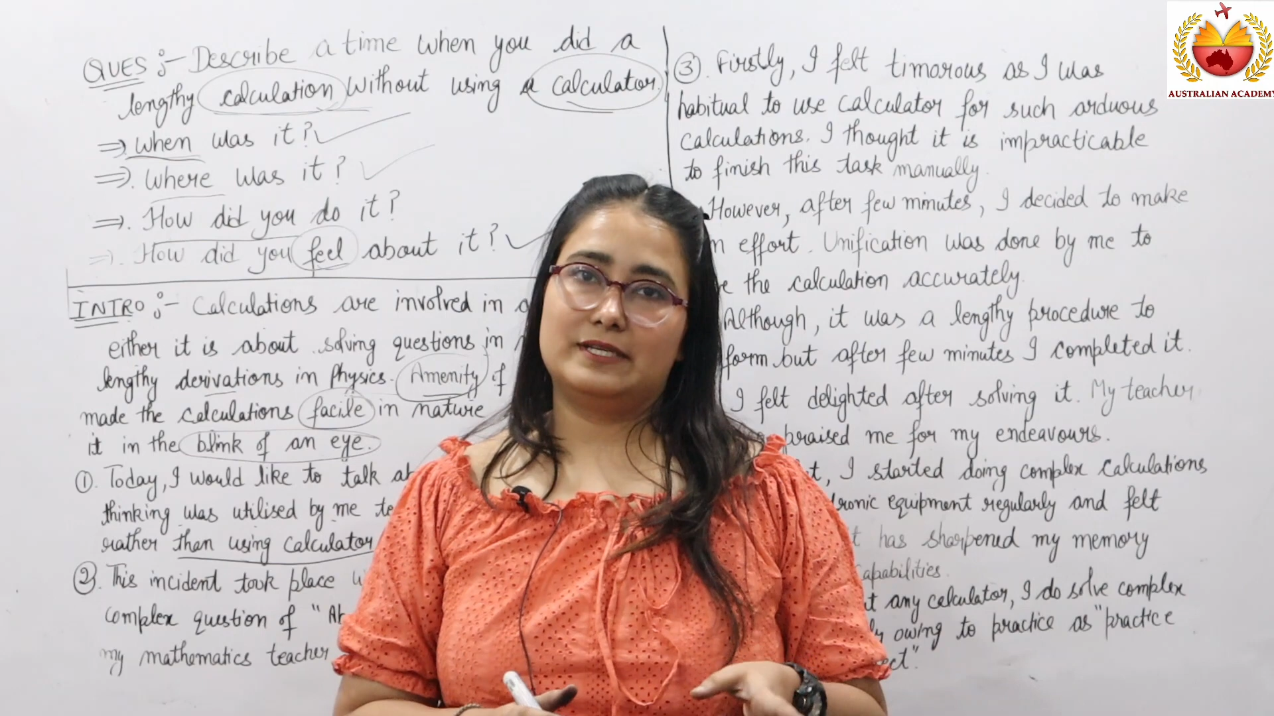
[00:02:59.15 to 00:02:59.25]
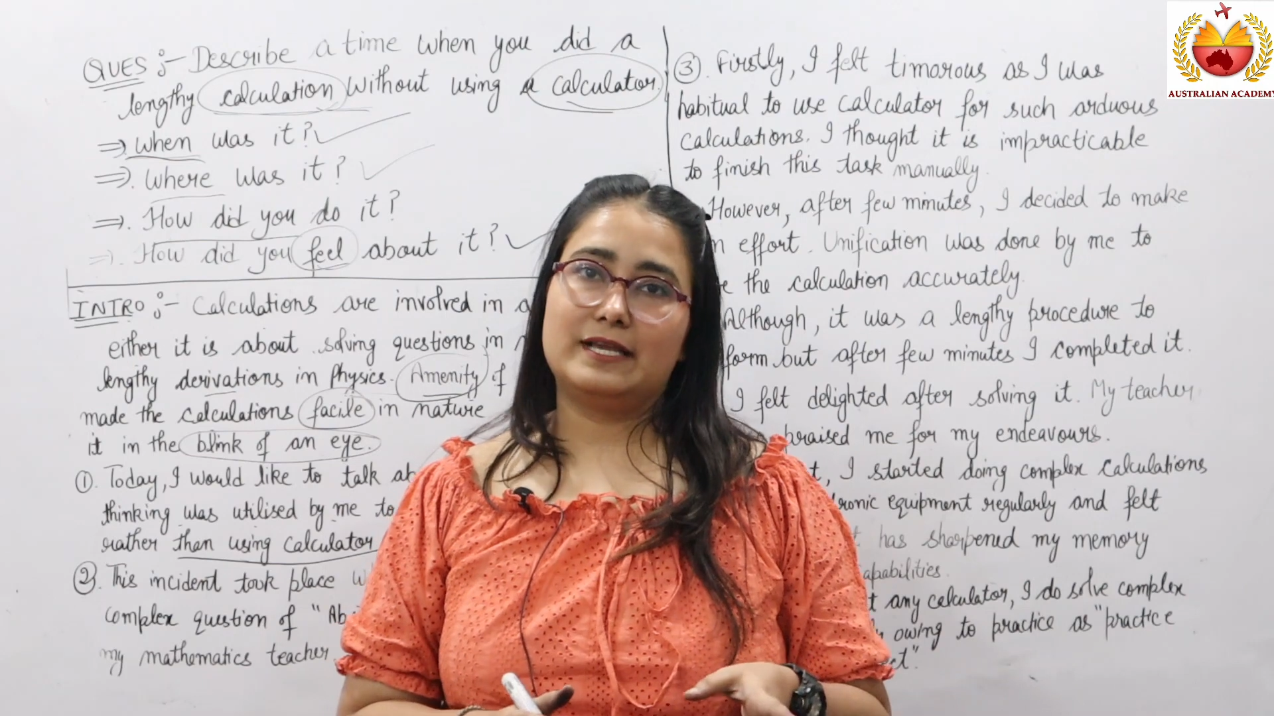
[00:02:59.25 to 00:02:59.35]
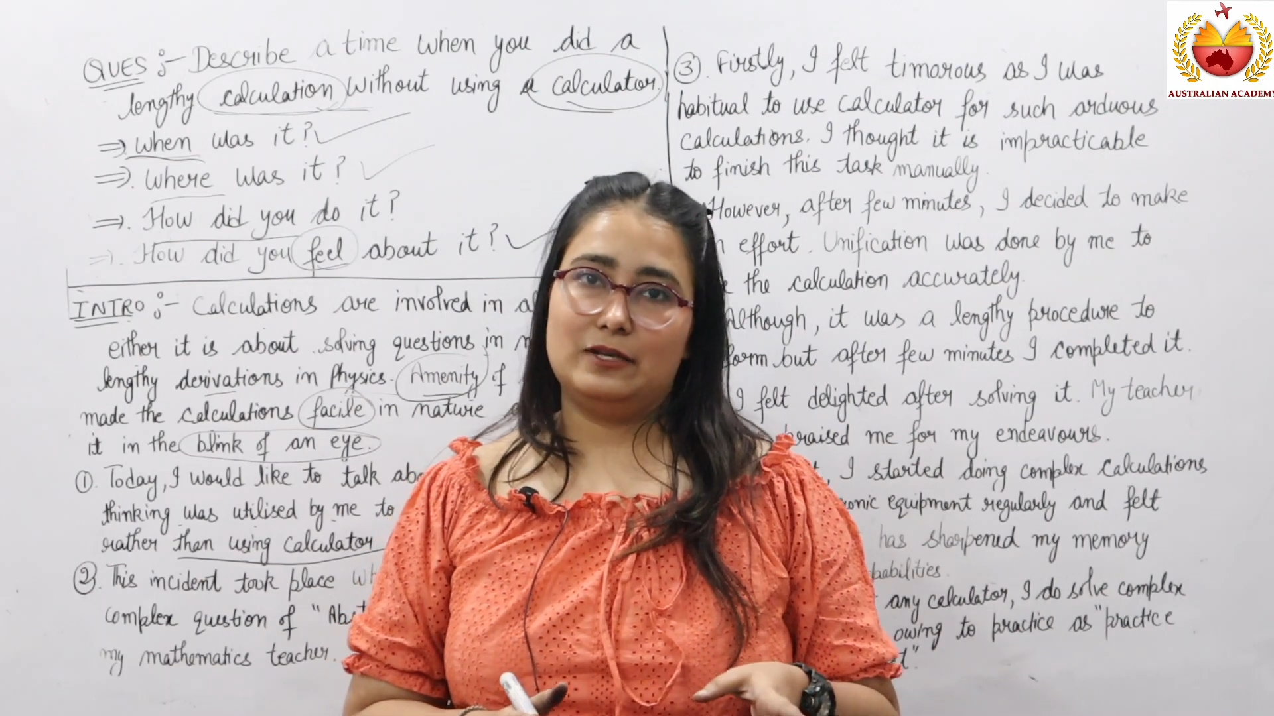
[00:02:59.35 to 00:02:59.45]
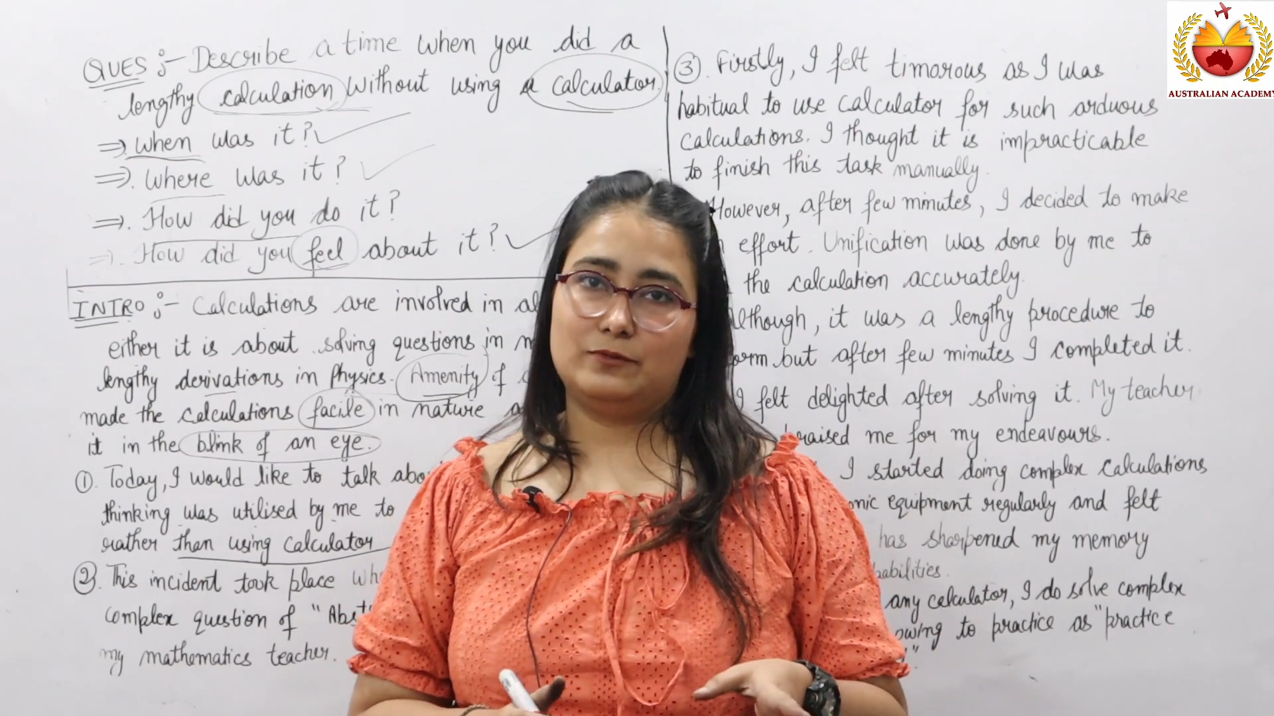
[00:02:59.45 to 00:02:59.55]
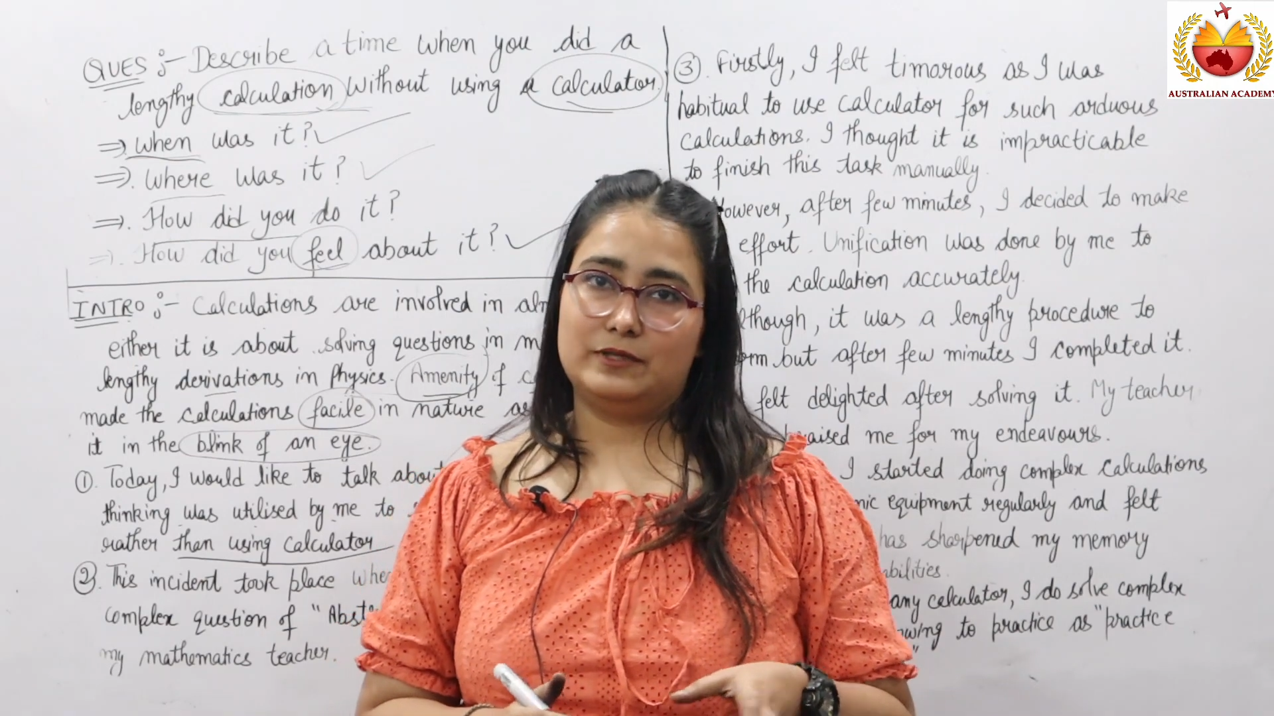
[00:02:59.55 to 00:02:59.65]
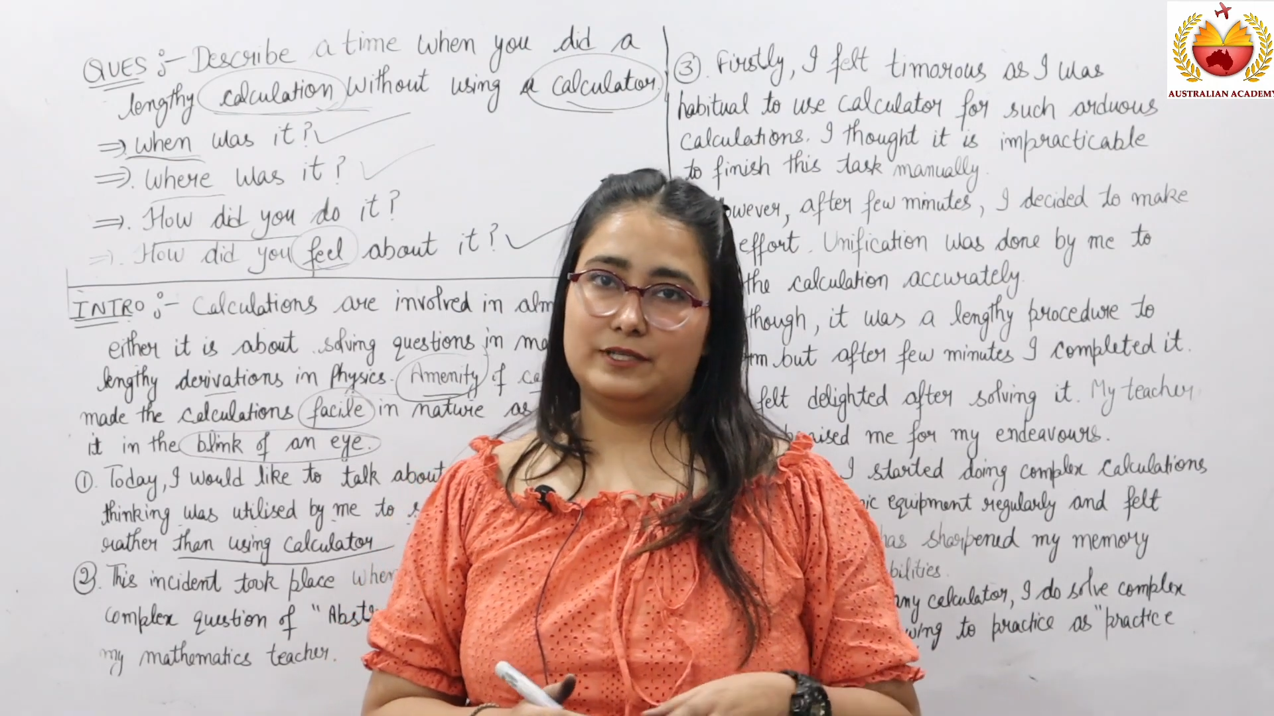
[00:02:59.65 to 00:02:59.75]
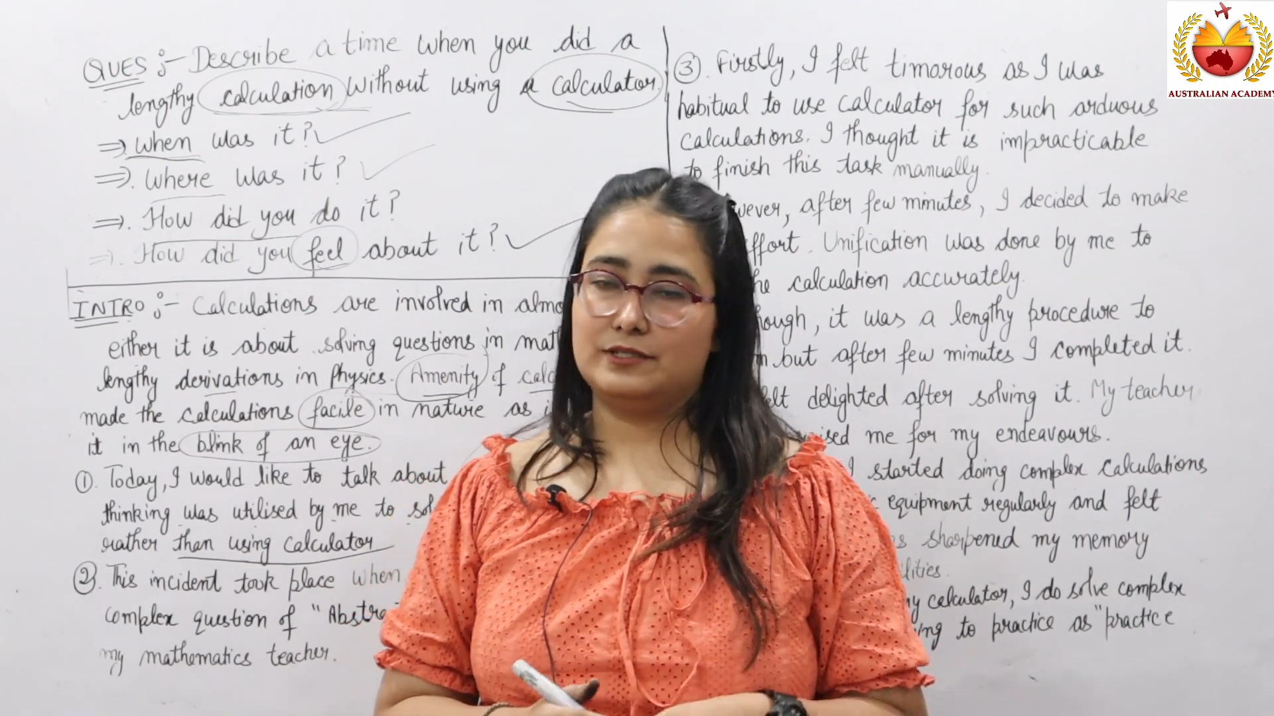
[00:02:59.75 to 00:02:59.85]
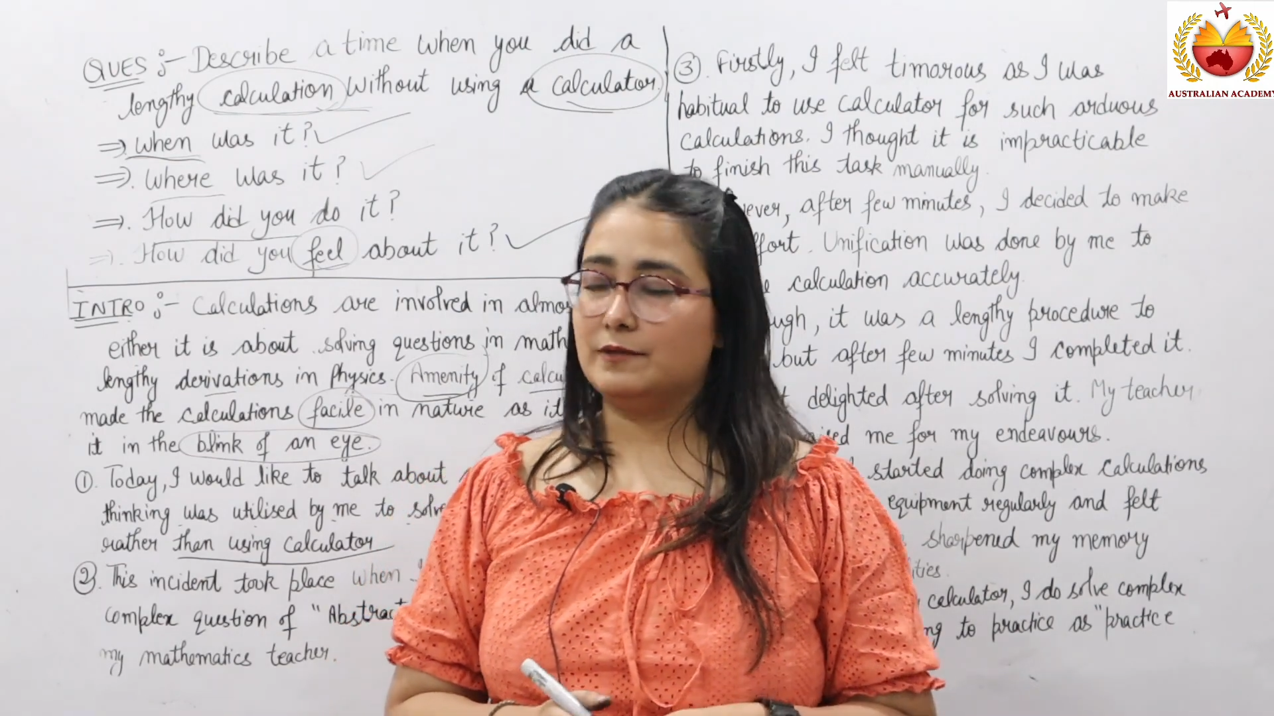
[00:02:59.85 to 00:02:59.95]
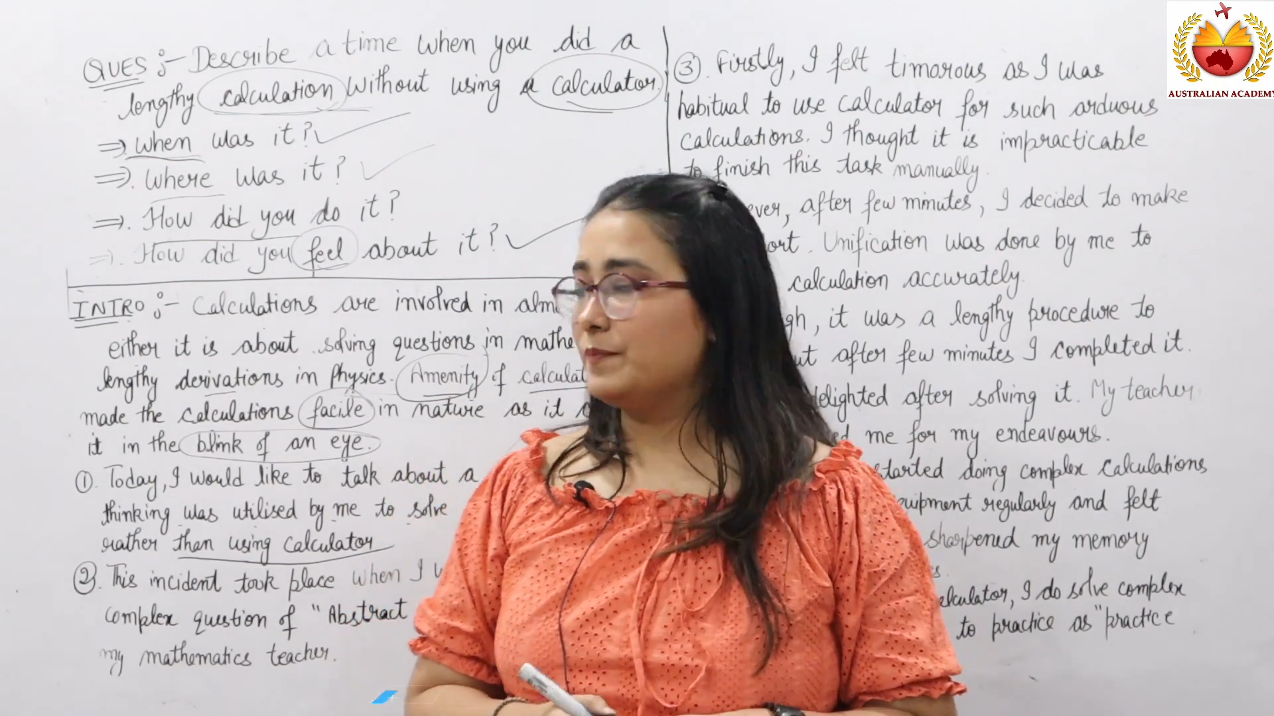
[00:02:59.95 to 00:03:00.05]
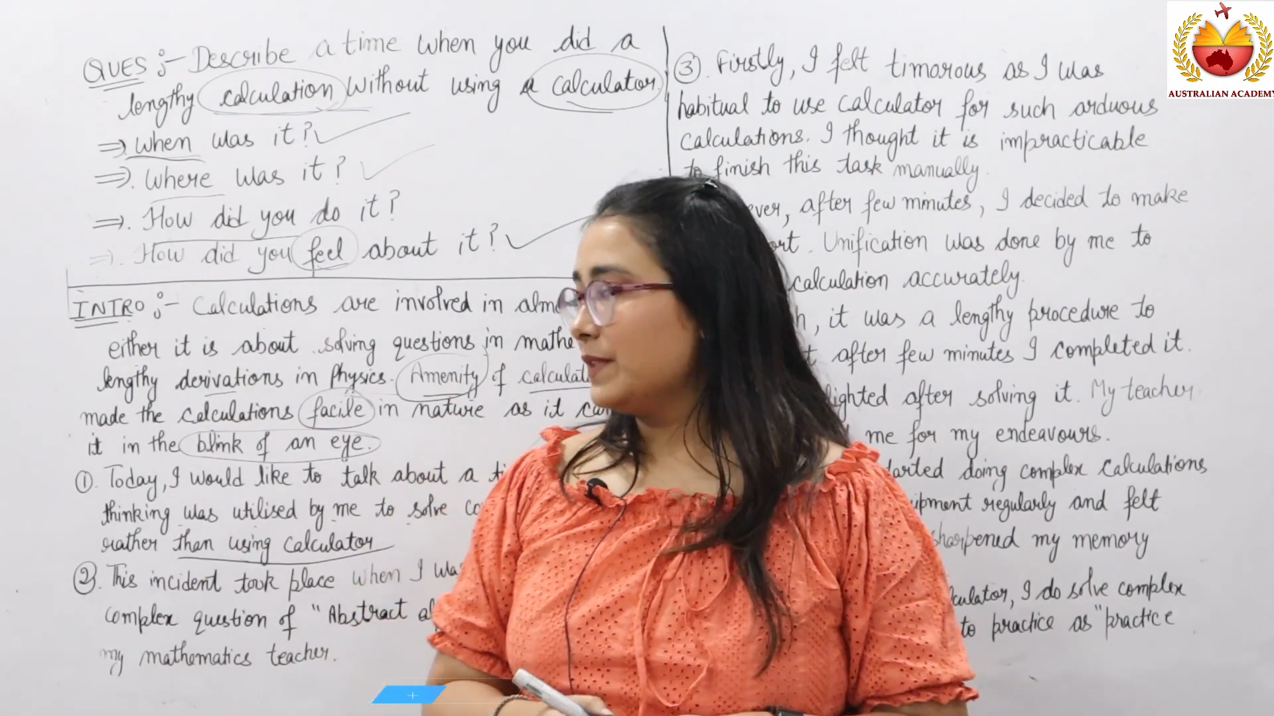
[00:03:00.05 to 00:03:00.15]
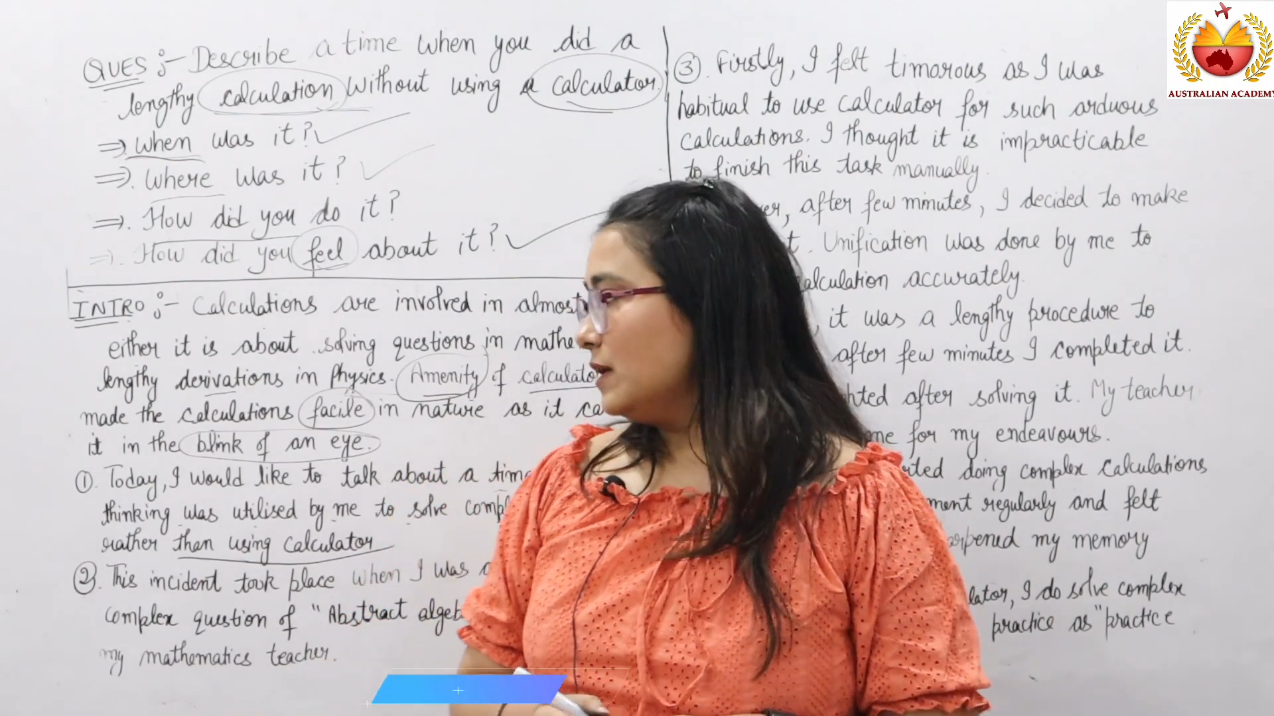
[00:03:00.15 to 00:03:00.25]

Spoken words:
the calculator.